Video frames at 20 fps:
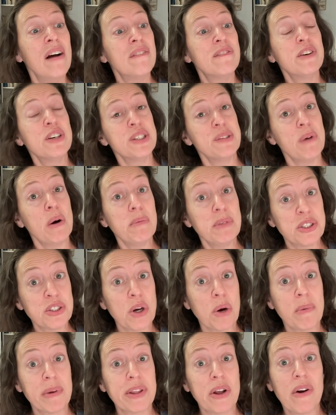First of all, we'll
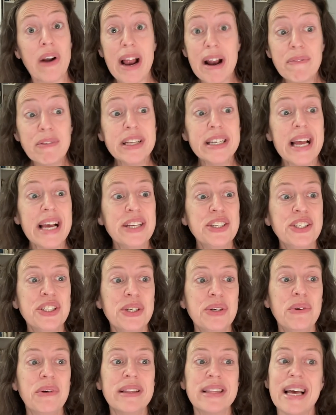start with our everyday
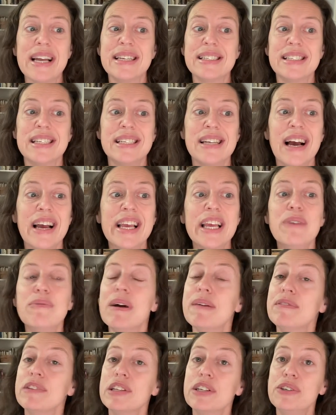shoe, and that is the Nike
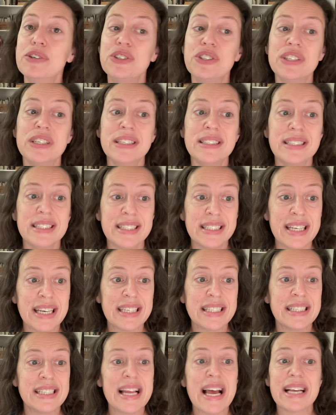Revolution
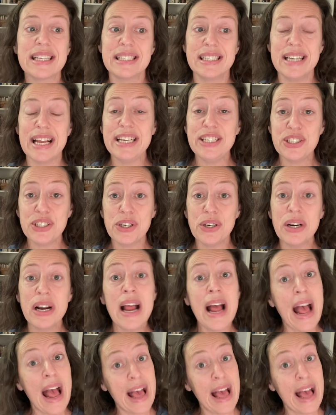6 Next Nature,